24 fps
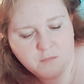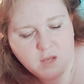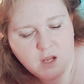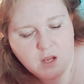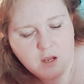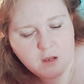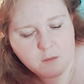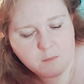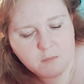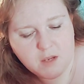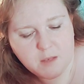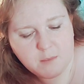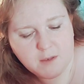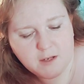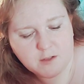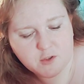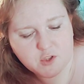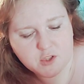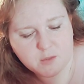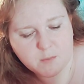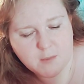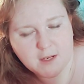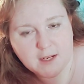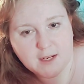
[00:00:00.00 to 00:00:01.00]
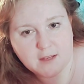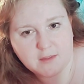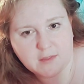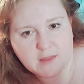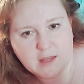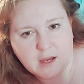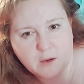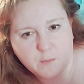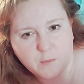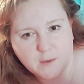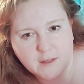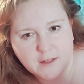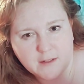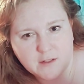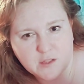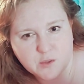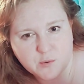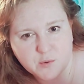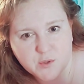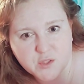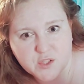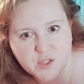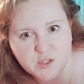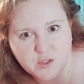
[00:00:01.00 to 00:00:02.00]
maybe just making that one into
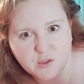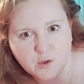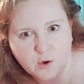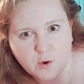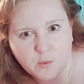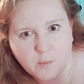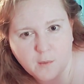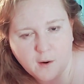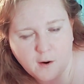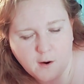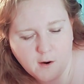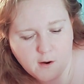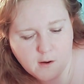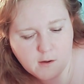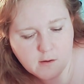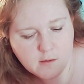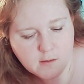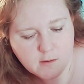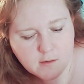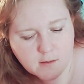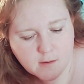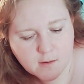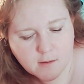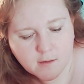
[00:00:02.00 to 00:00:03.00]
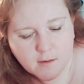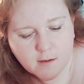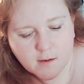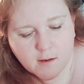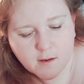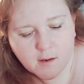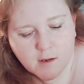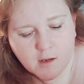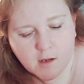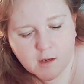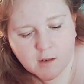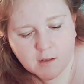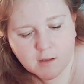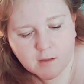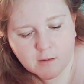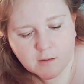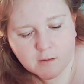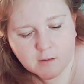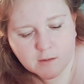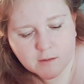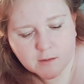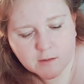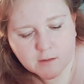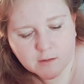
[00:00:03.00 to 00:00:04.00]
a snowball
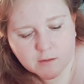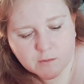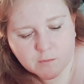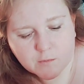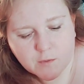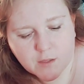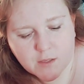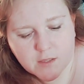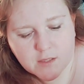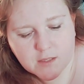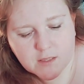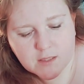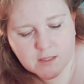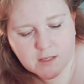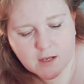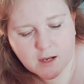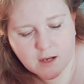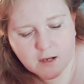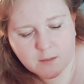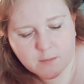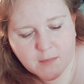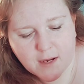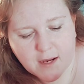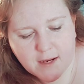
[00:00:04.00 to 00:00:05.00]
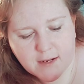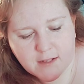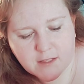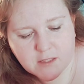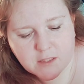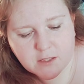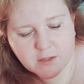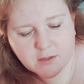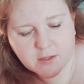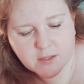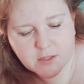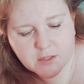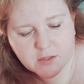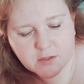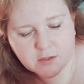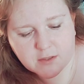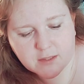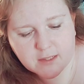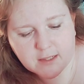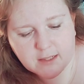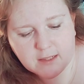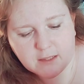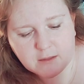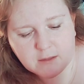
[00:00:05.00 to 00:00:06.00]
with some ice
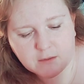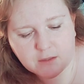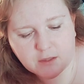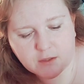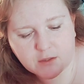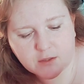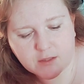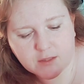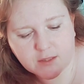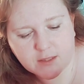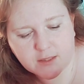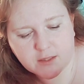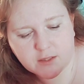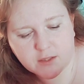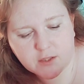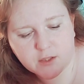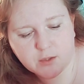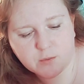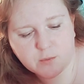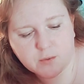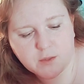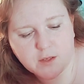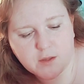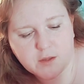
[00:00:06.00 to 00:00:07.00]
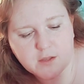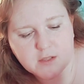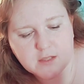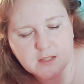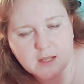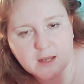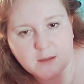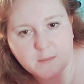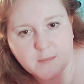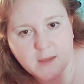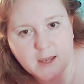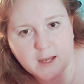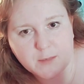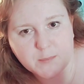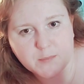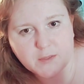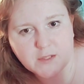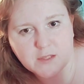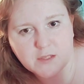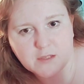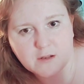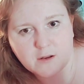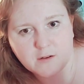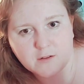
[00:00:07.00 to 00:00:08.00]
crystalline glitter with some Epsom
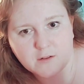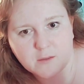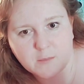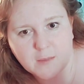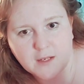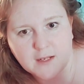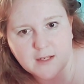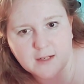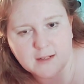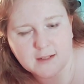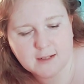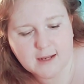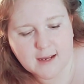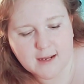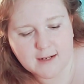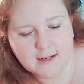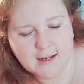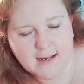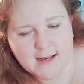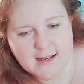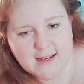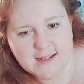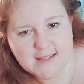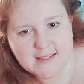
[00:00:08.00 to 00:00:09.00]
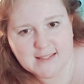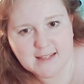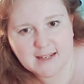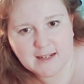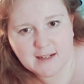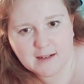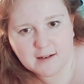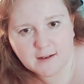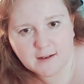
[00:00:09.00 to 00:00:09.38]
salt to make it kind of icy,